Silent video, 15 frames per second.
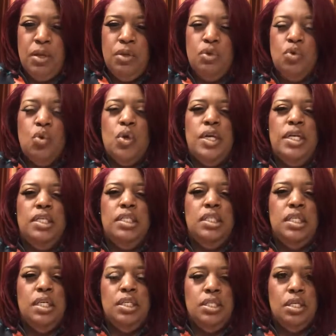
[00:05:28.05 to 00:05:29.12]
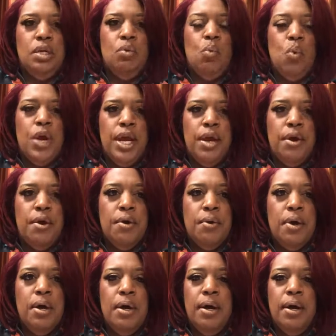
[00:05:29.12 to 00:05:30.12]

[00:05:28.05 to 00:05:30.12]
during a season where